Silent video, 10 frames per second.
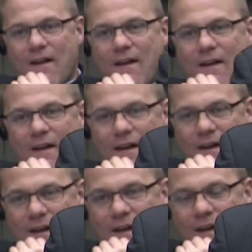
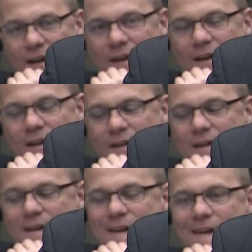
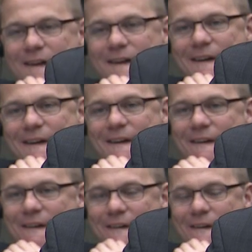
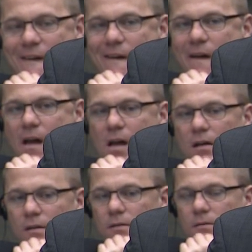
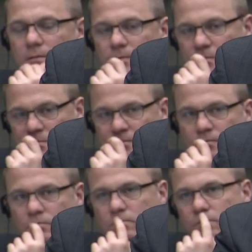
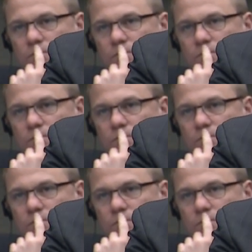This person isn't speaking.